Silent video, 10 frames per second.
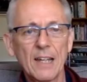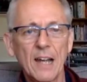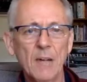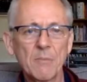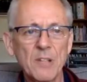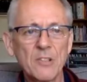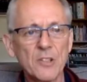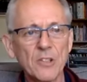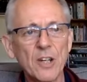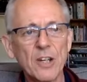I'm going to
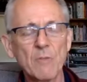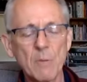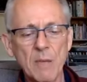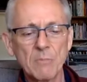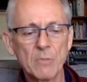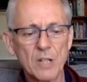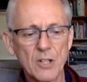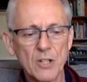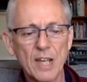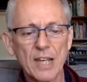try and remember
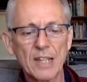each day.